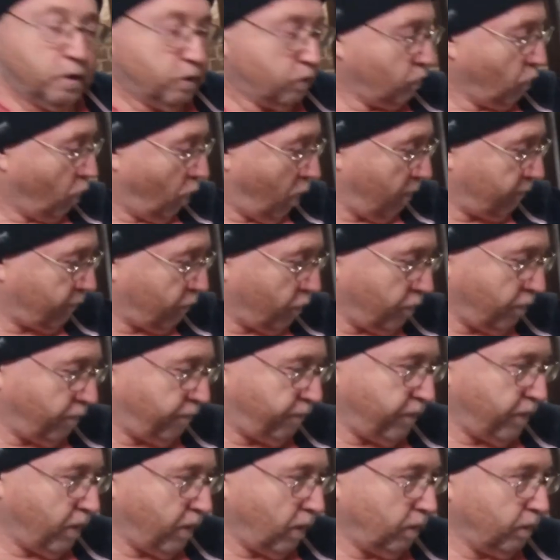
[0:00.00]
So I've got a
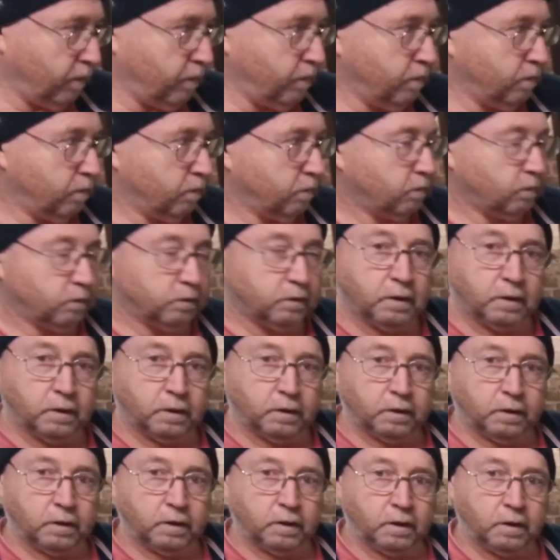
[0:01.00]
feeling
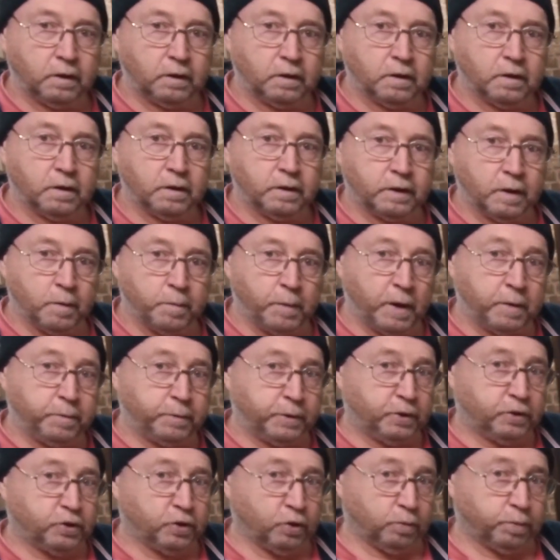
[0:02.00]
there might
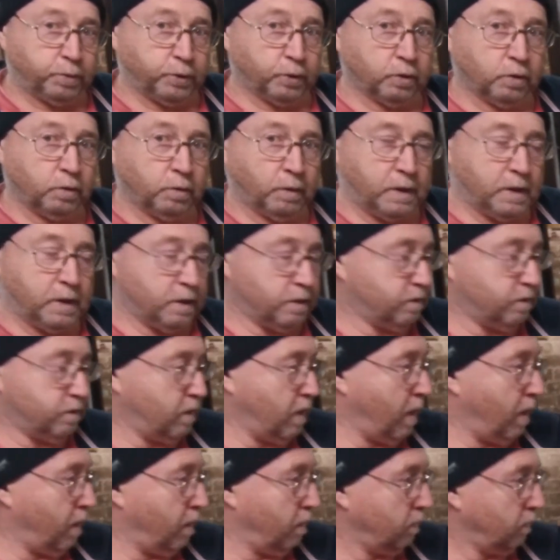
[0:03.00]
be two broken wires
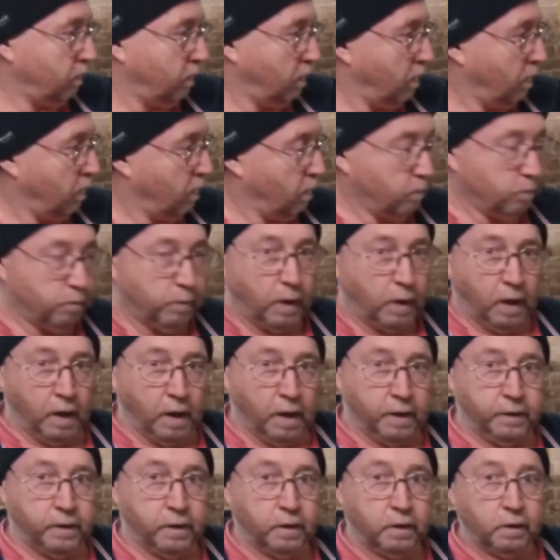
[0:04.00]
there,
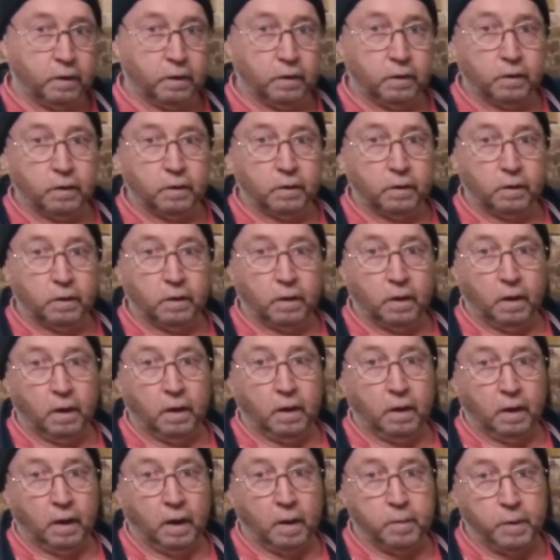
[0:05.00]
and
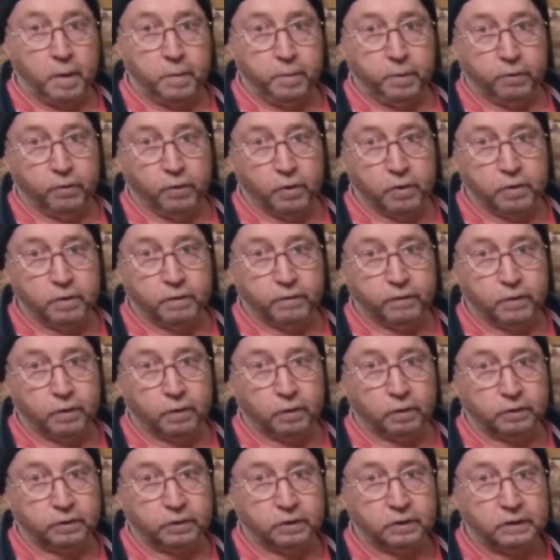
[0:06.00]
I may be wrong, of
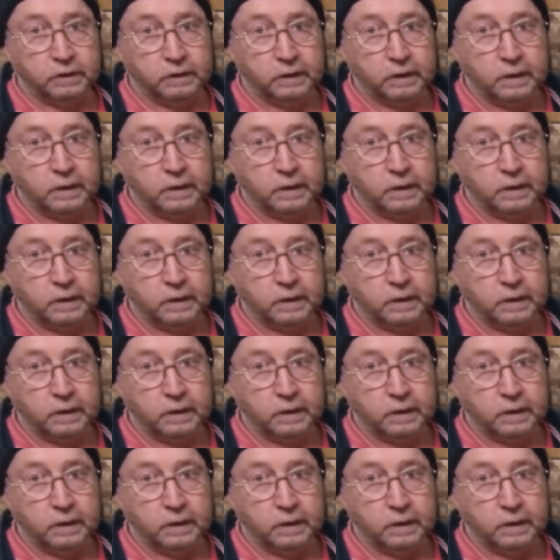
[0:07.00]
course,